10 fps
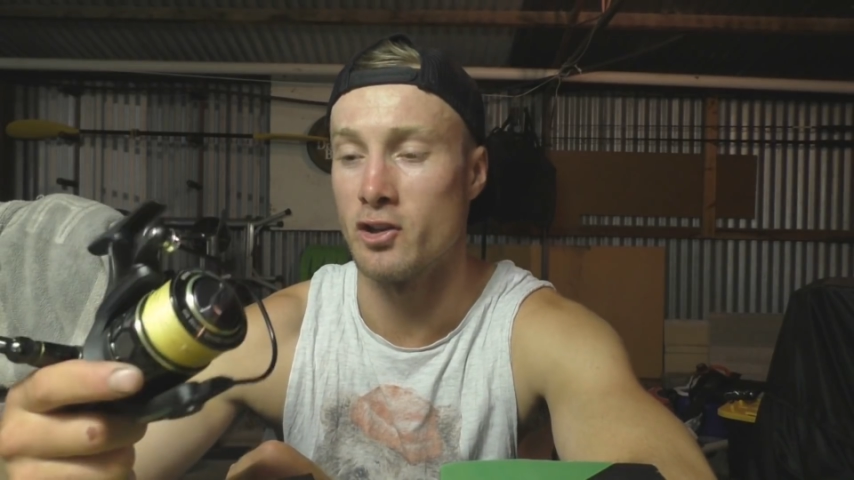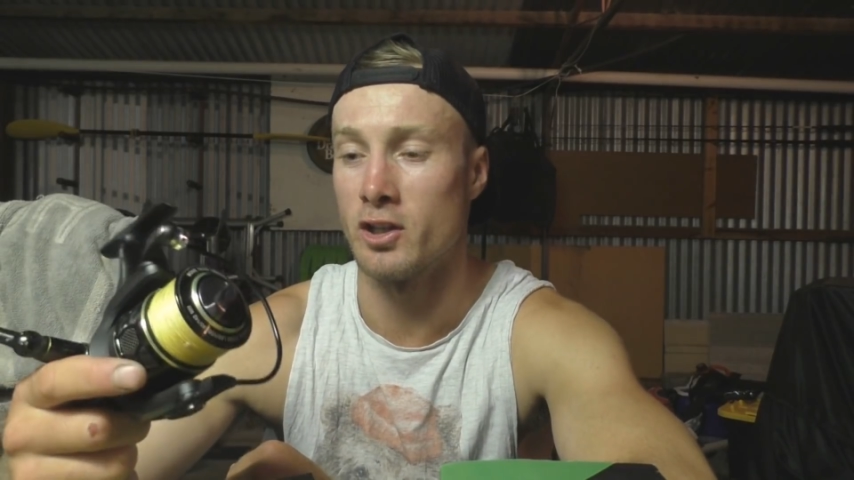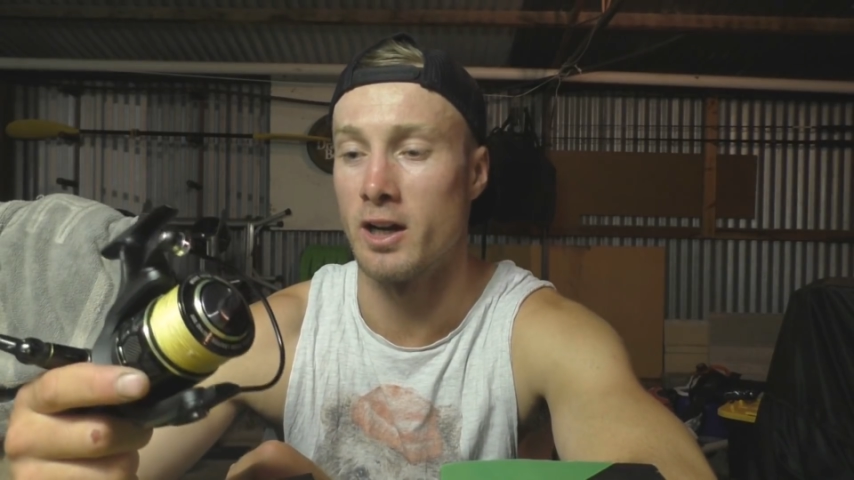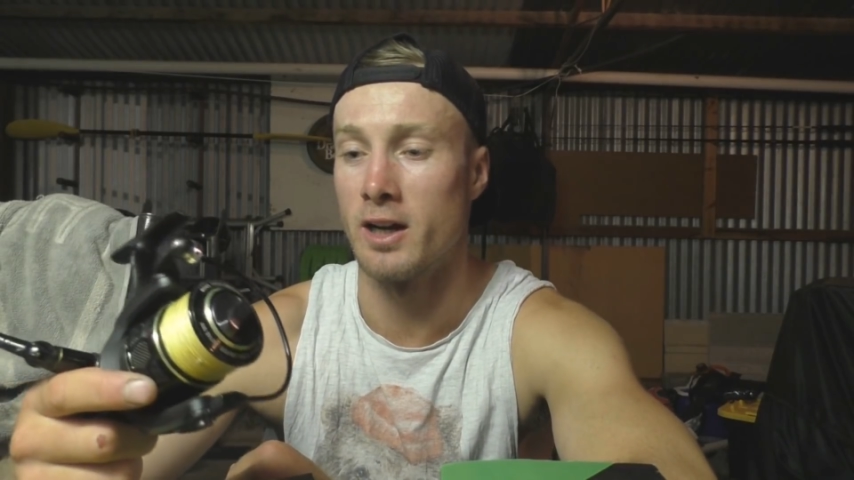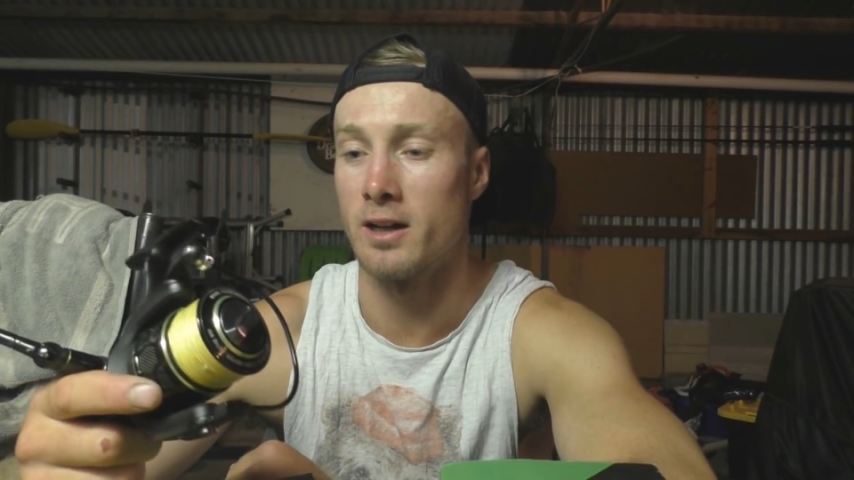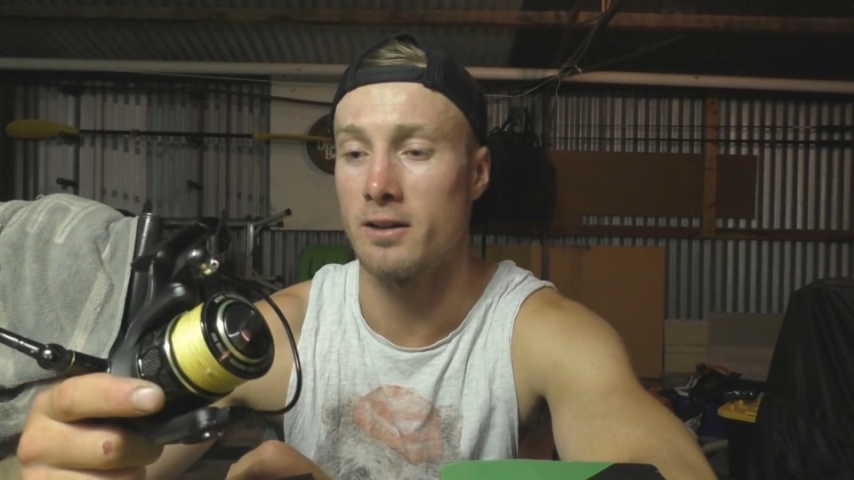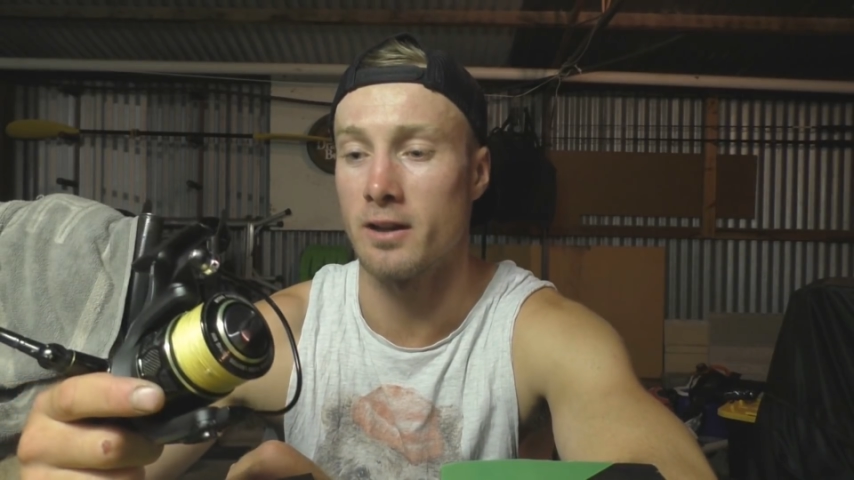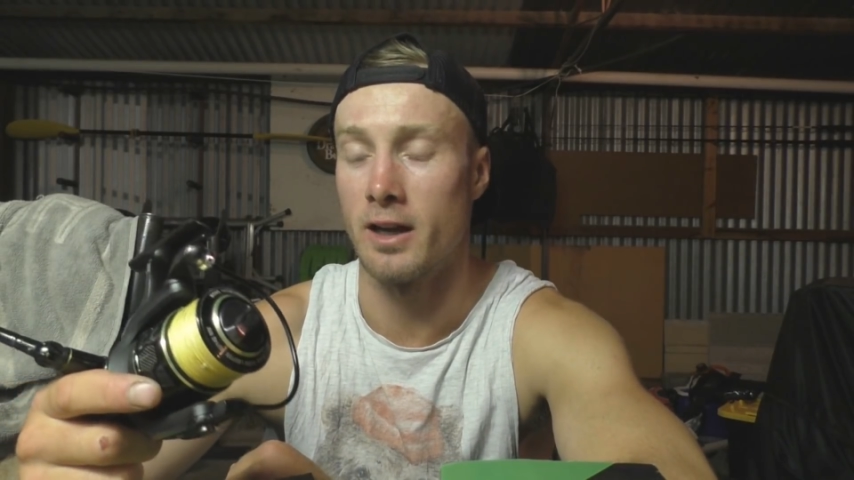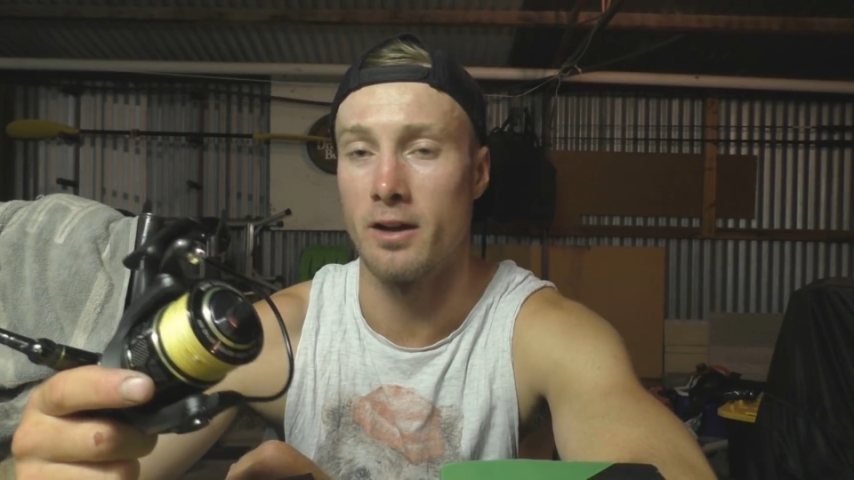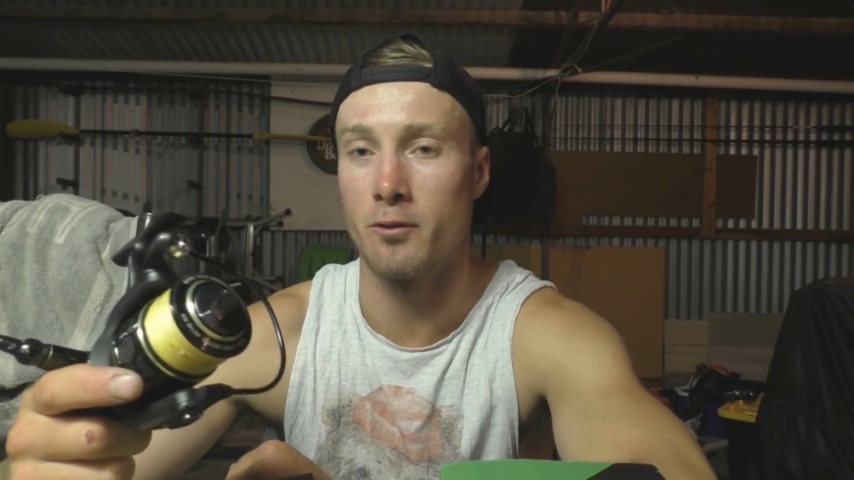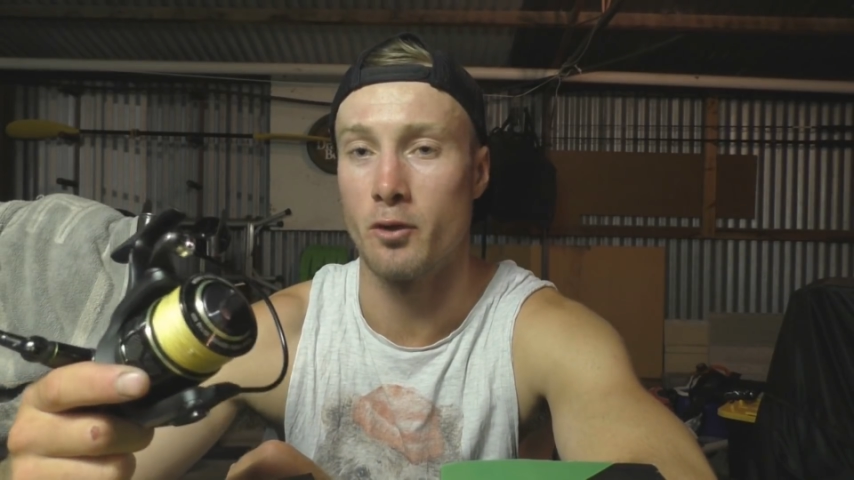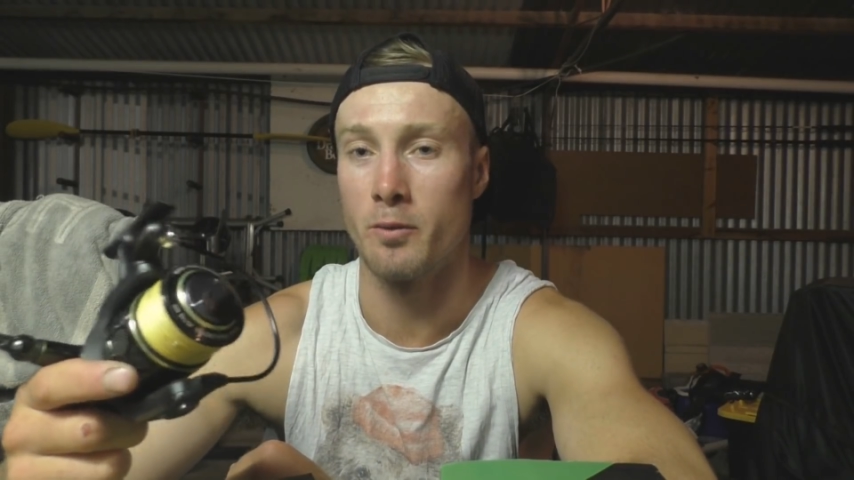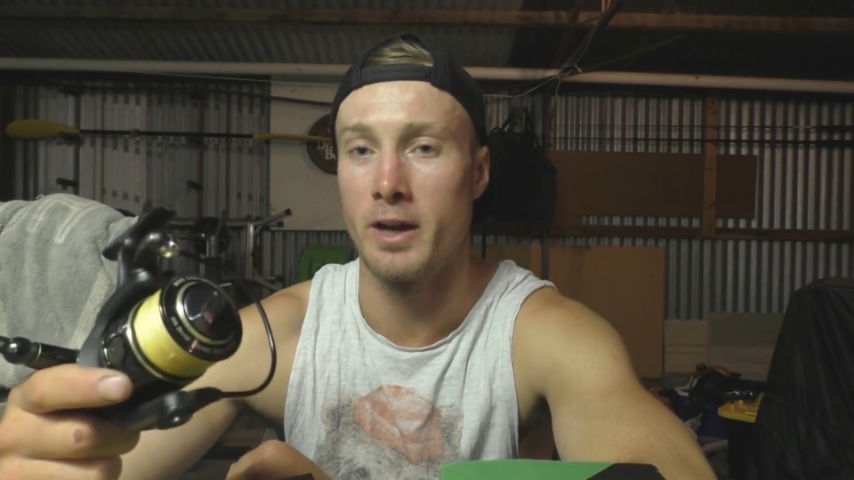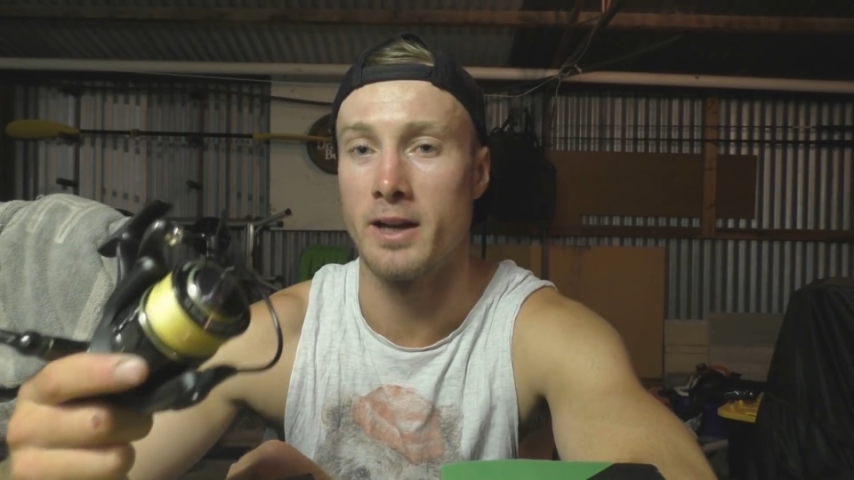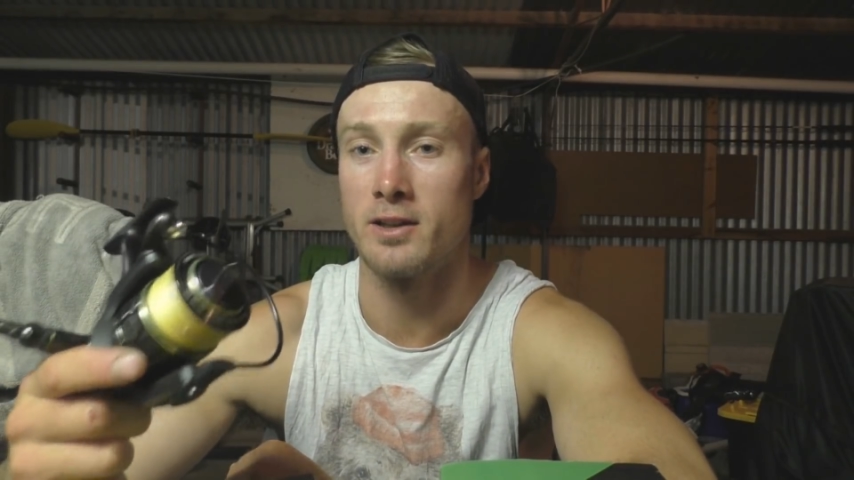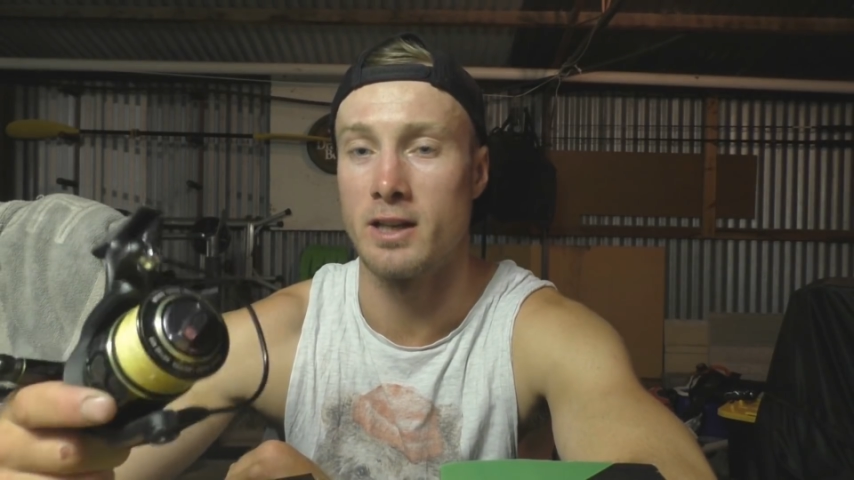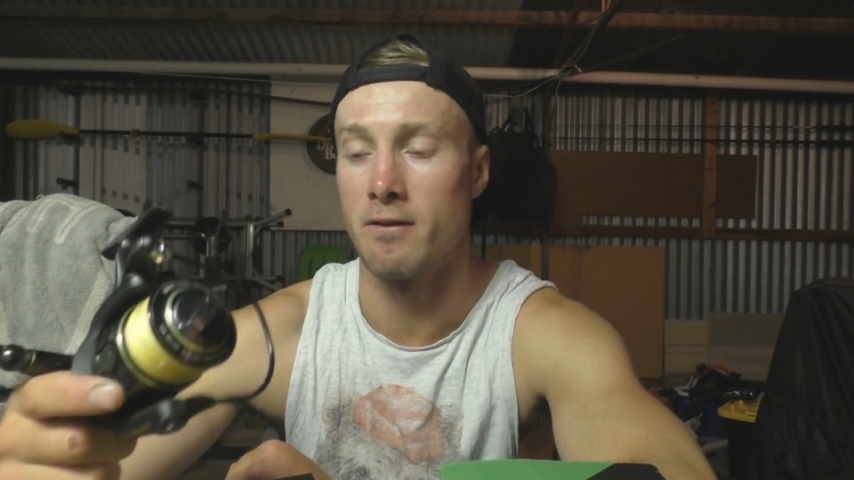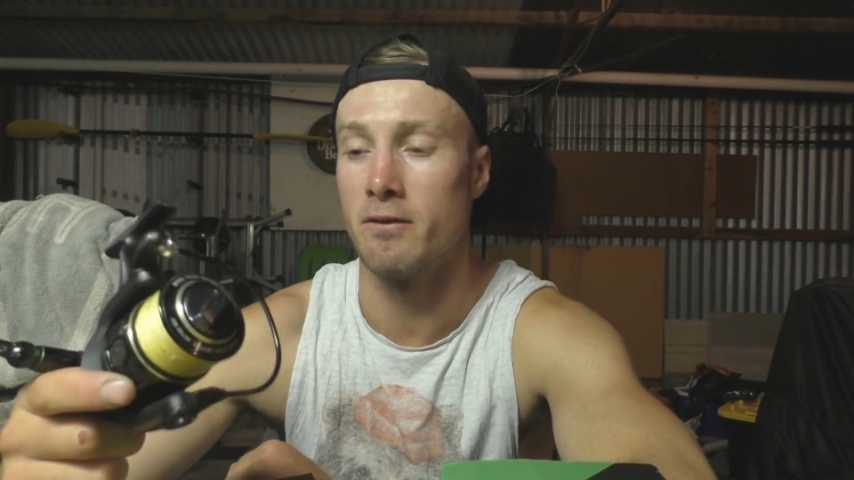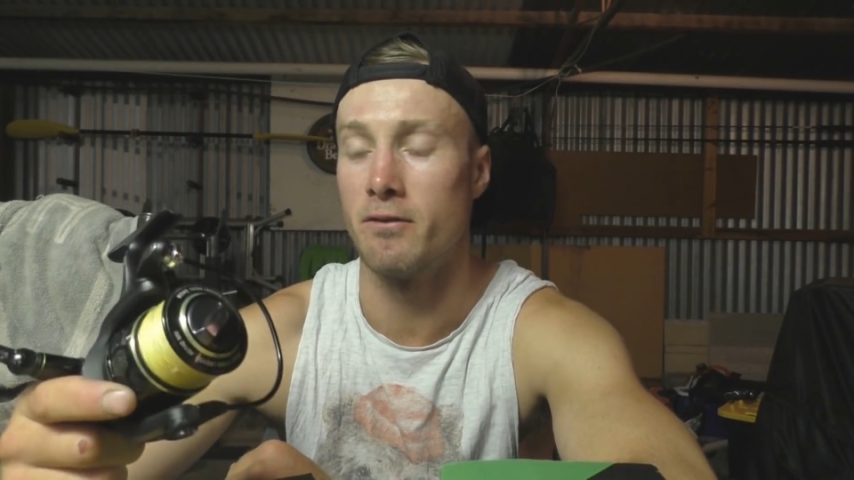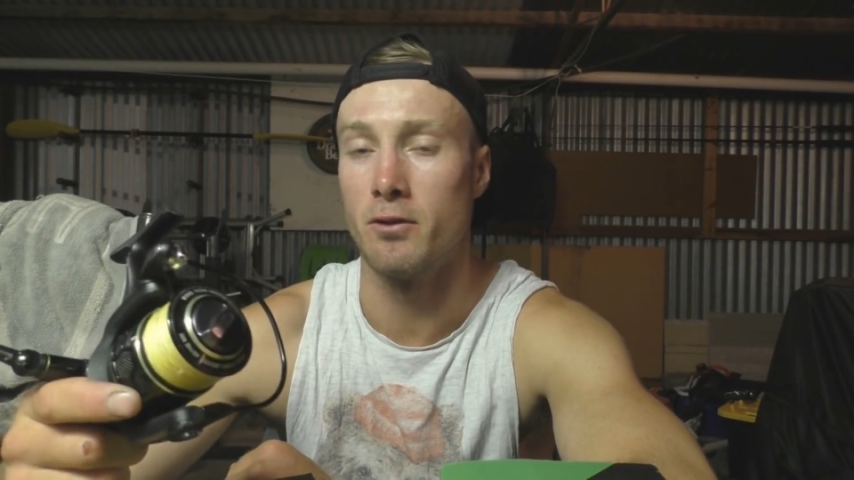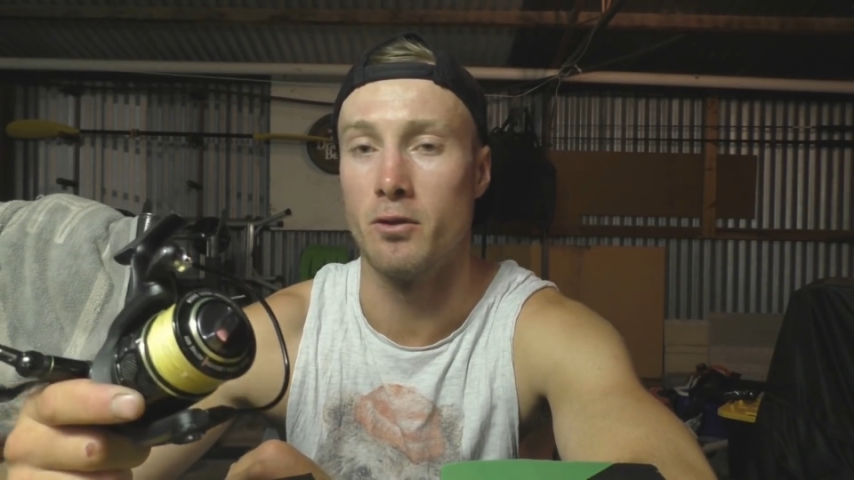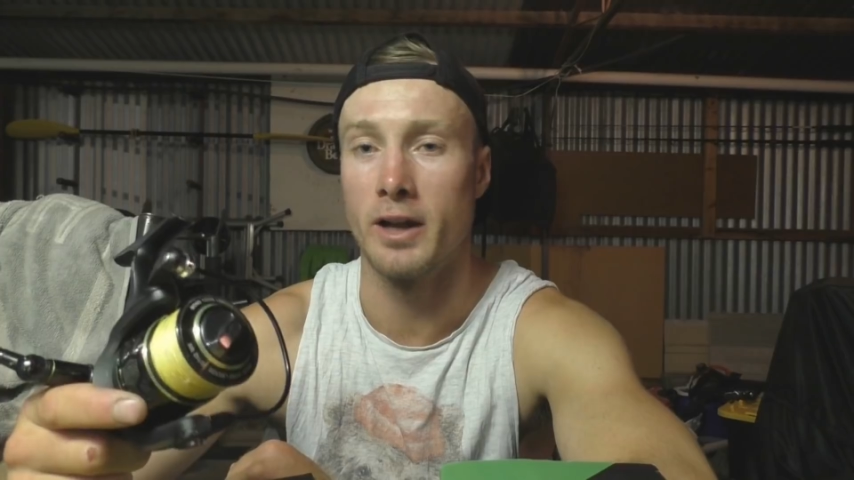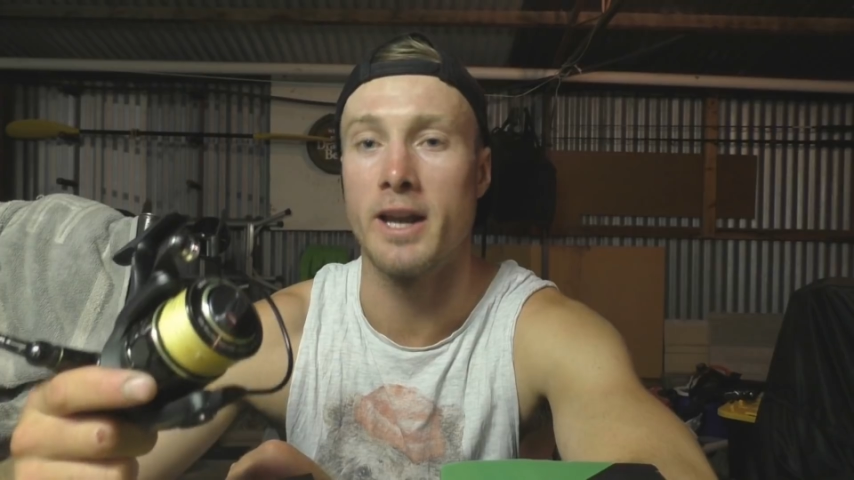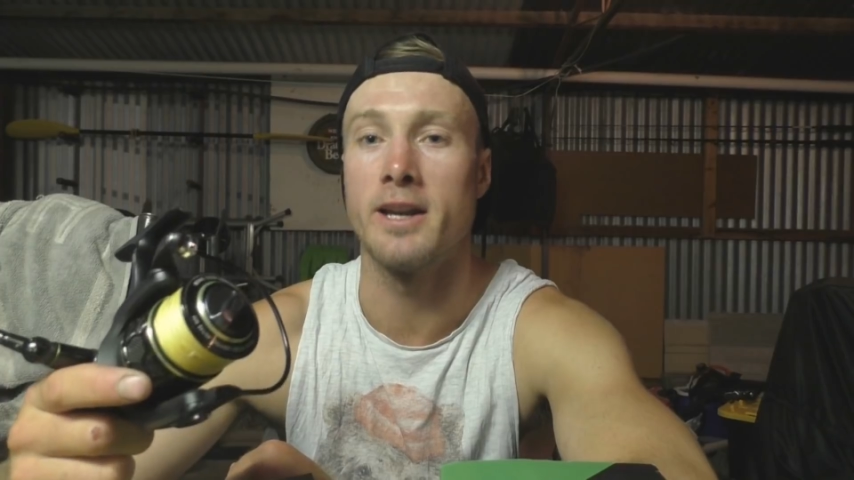a shark that would have been 7 foot,